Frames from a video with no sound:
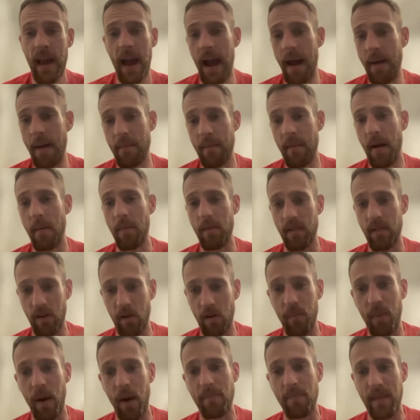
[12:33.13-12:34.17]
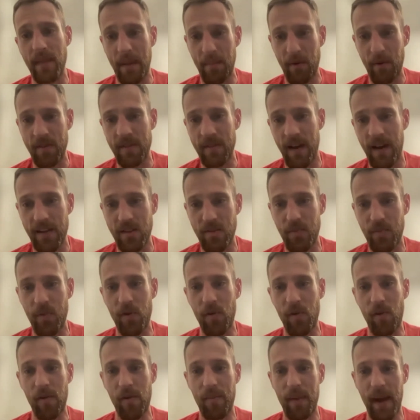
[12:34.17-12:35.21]
I'm a little bummed they put the
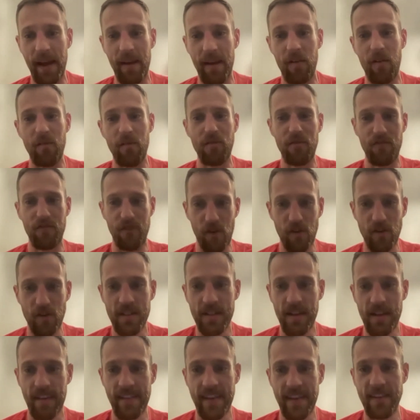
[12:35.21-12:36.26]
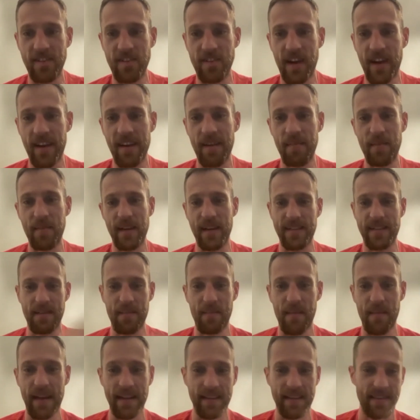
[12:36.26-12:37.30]
entrepreneur panel first on the agenda because it
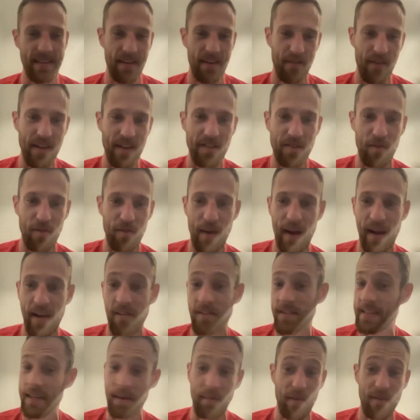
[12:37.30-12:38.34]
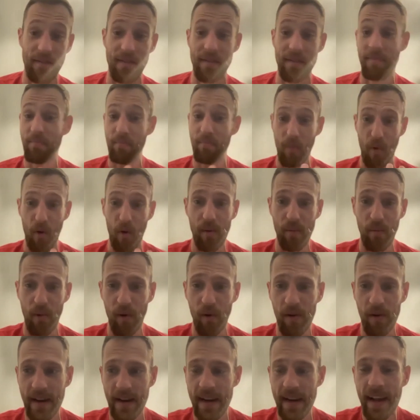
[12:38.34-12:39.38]
makes the investor panel seem even more
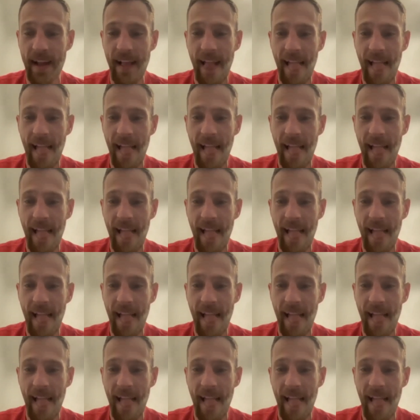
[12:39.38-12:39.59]
boring.